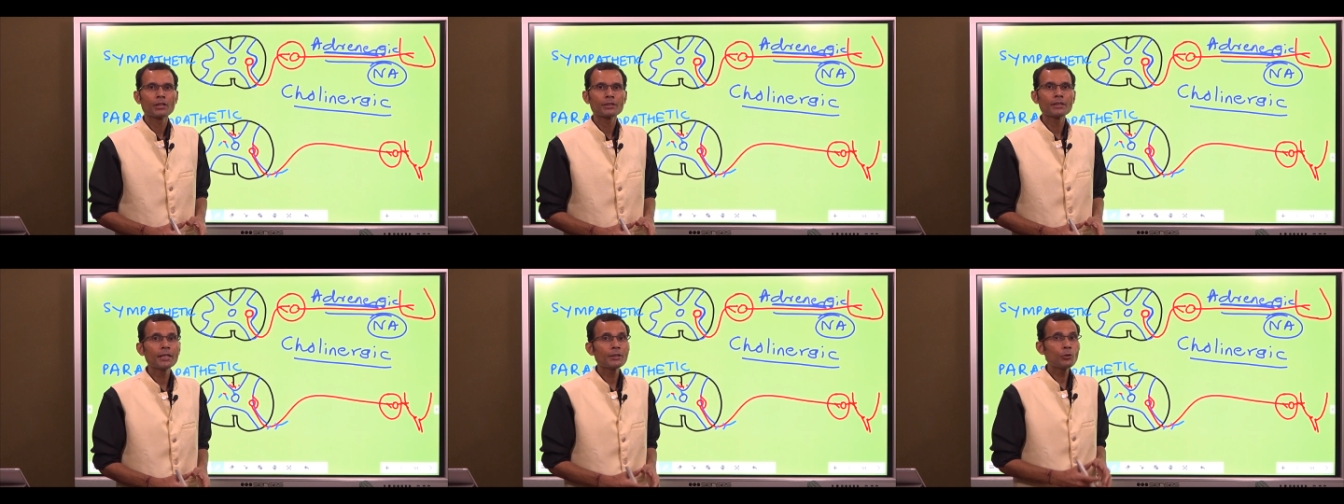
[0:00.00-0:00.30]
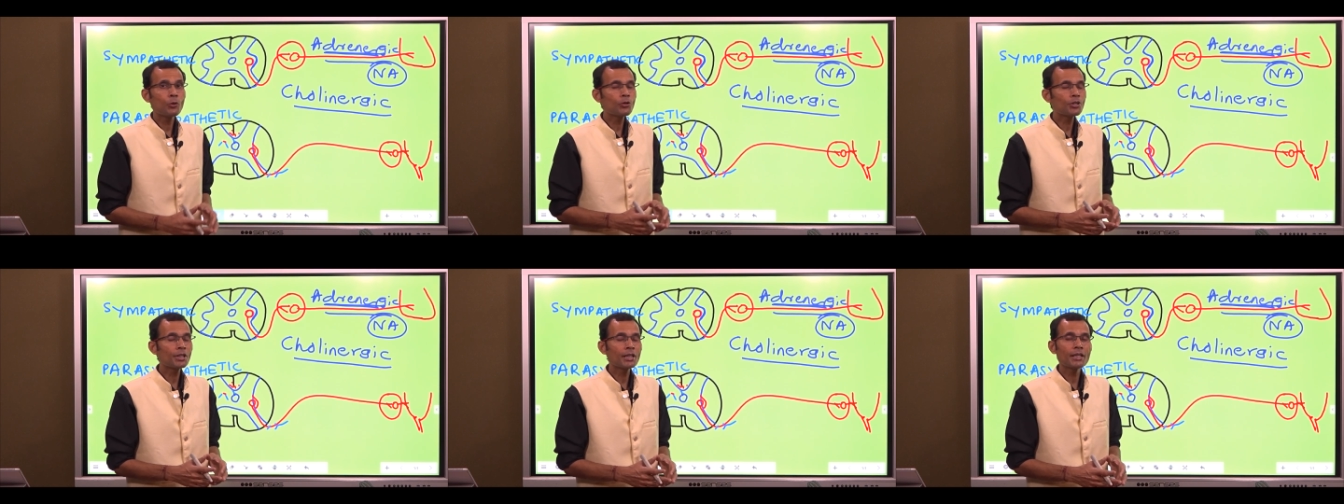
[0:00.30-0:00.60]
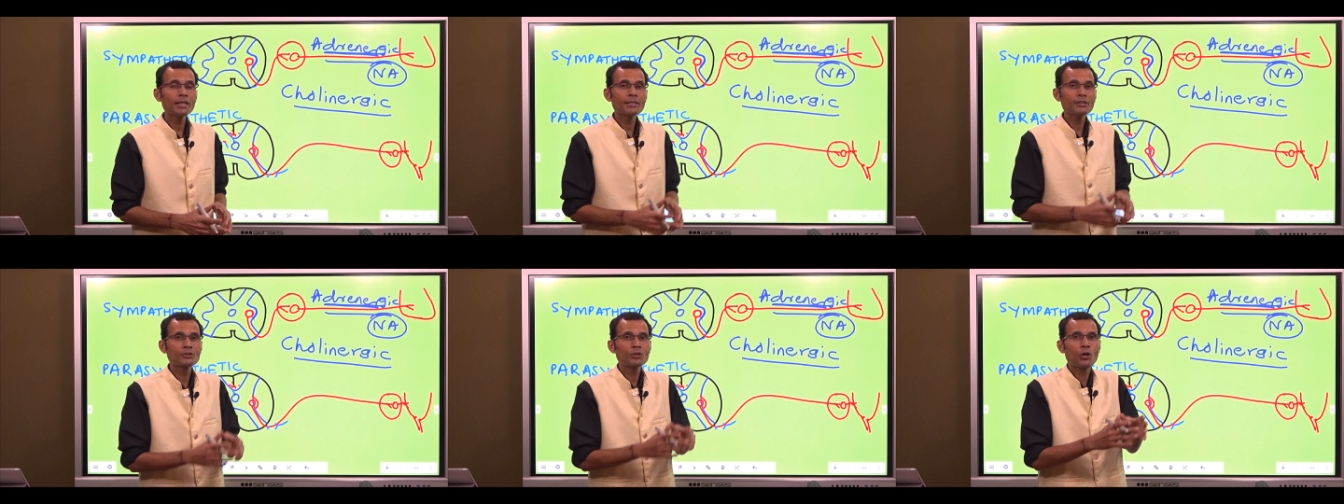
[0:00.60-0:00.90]
they don't
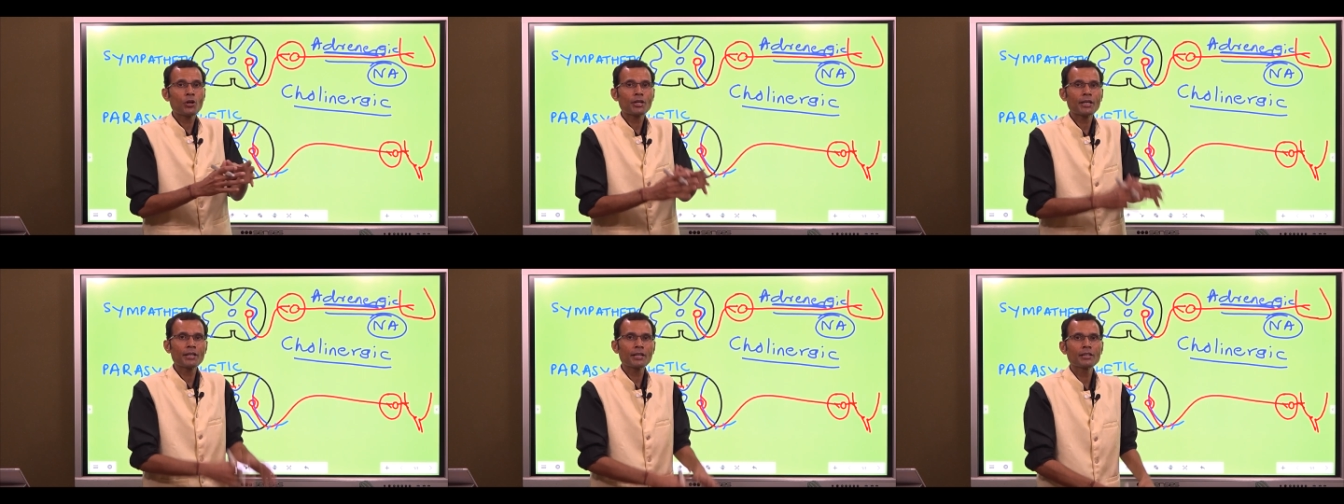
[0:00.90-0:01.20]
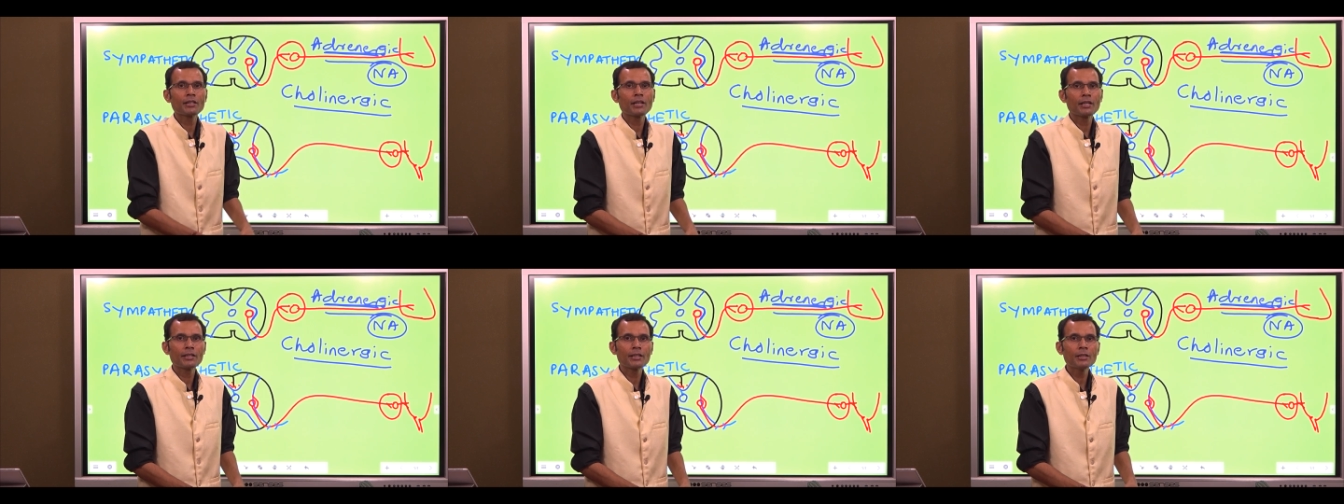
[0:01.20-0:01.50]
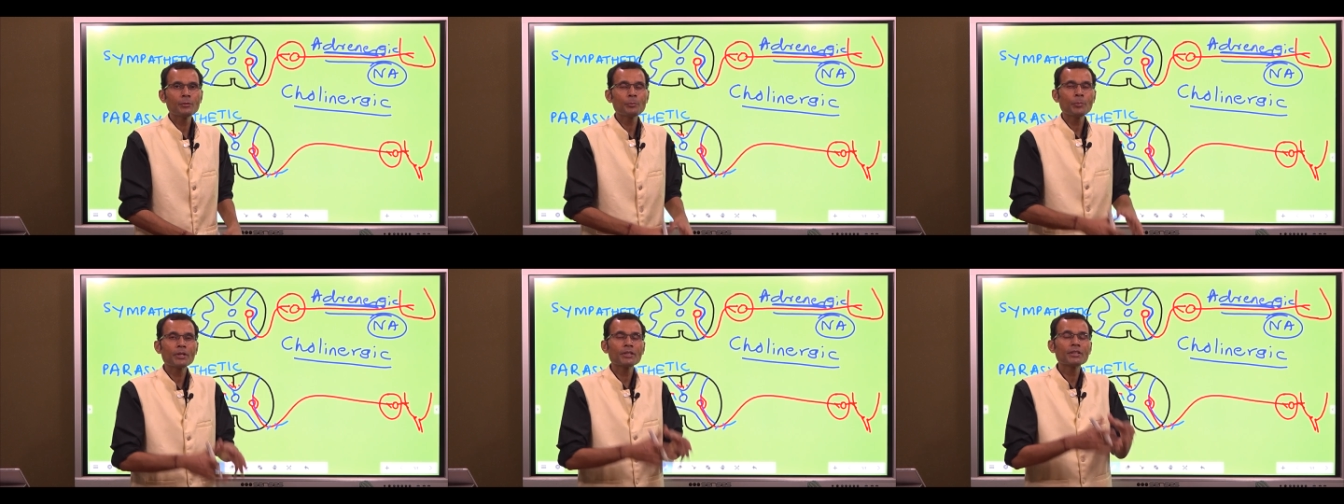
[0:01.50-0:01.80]
release
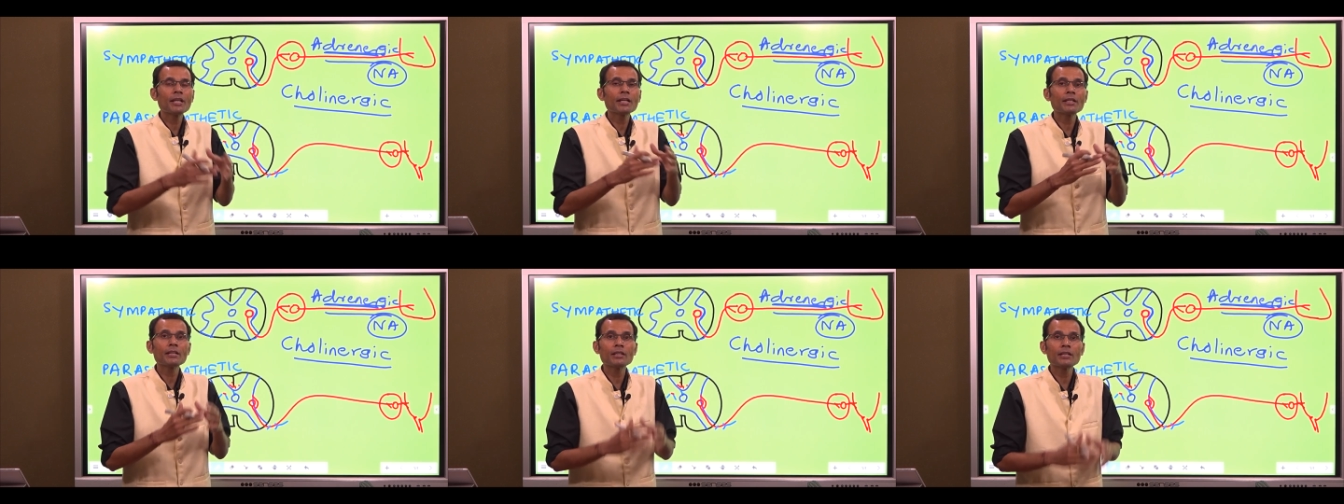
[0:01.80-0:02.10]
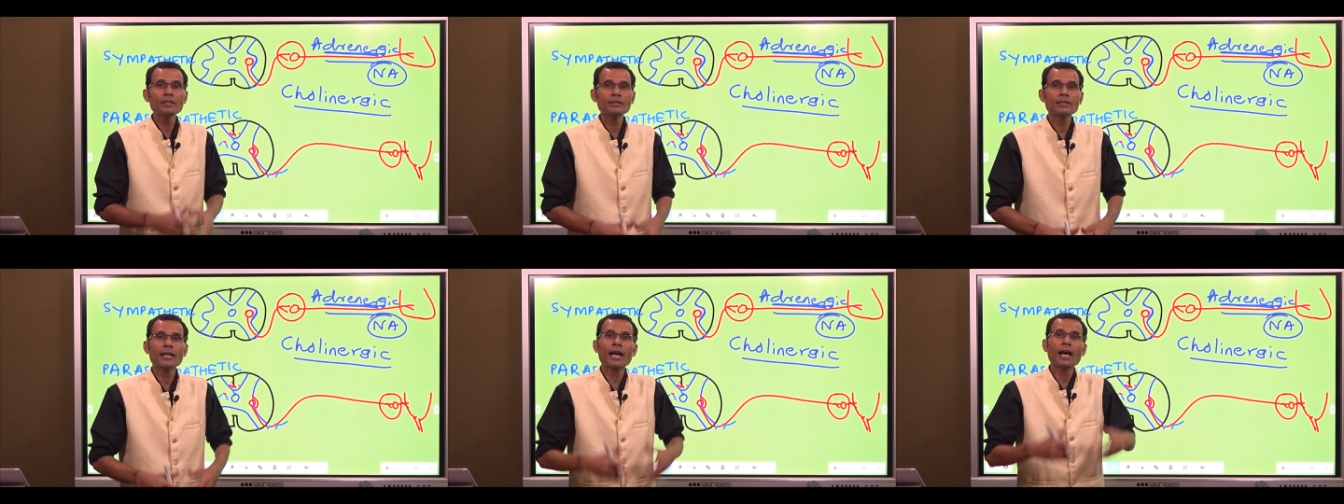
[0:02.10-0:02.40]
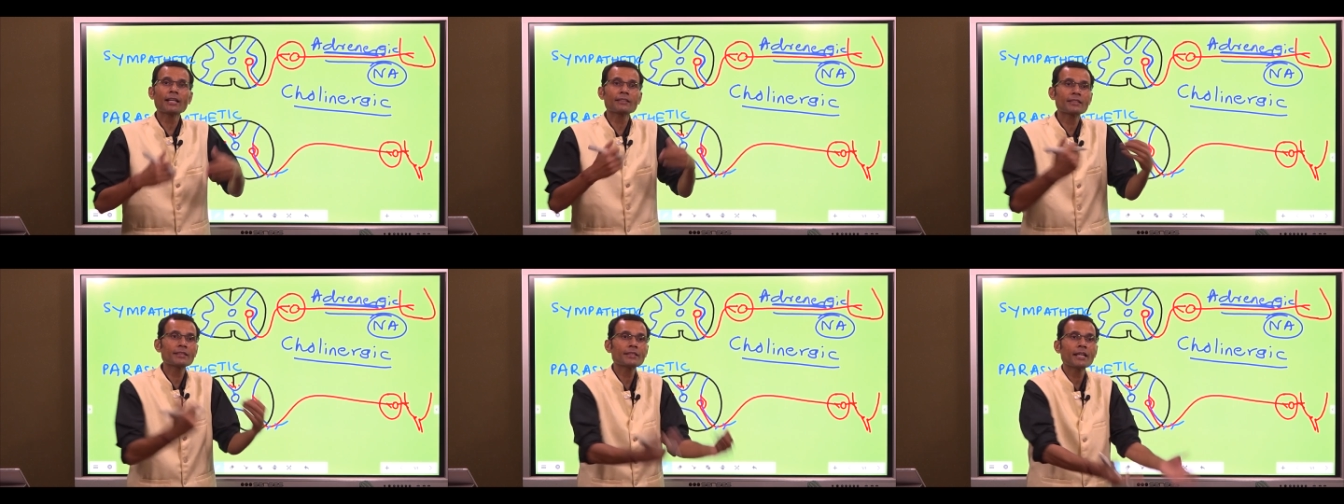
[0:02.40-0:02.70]
noradrenaline, but they release
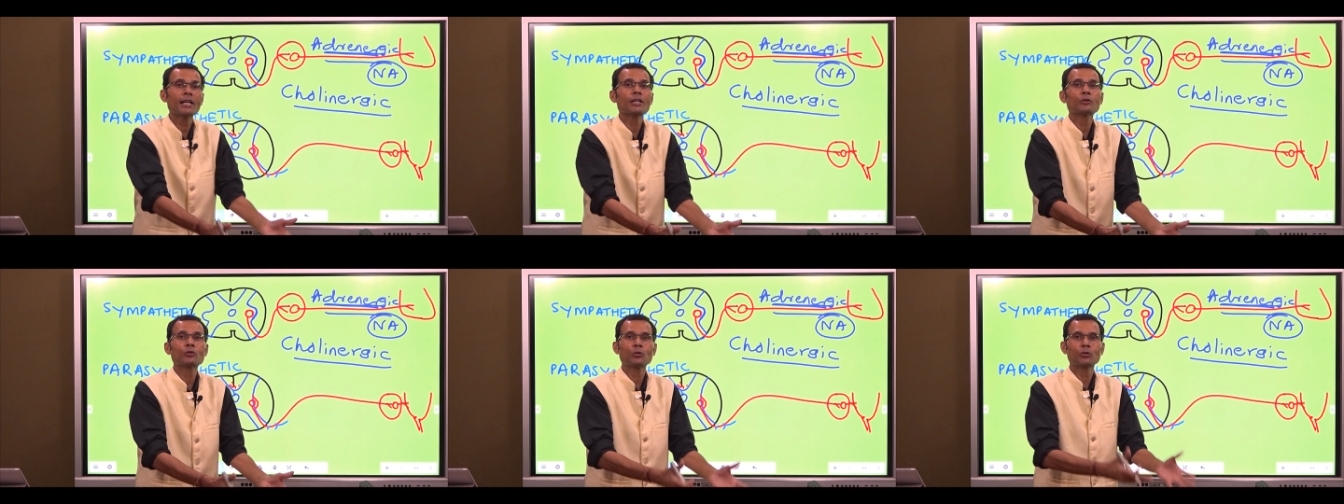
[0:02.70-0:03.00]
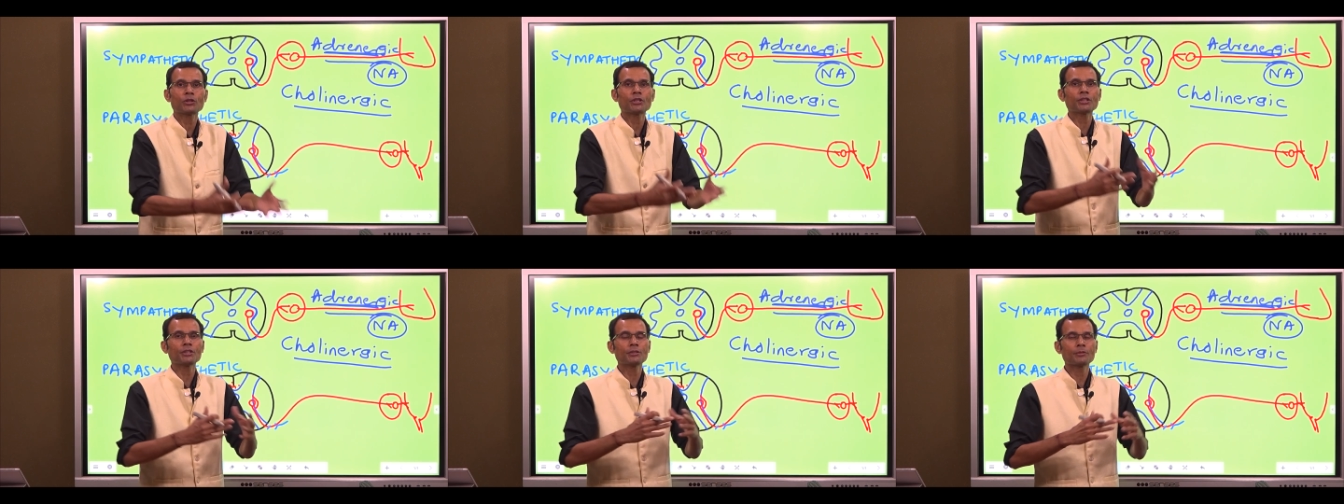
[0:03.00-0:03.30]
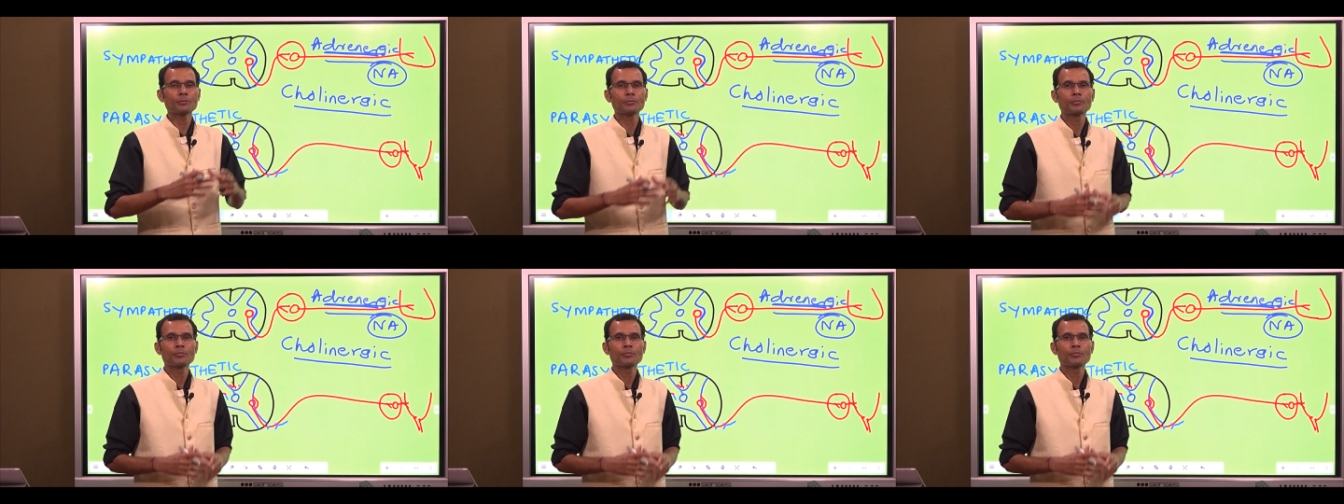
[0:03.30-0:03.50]
acetylcholine.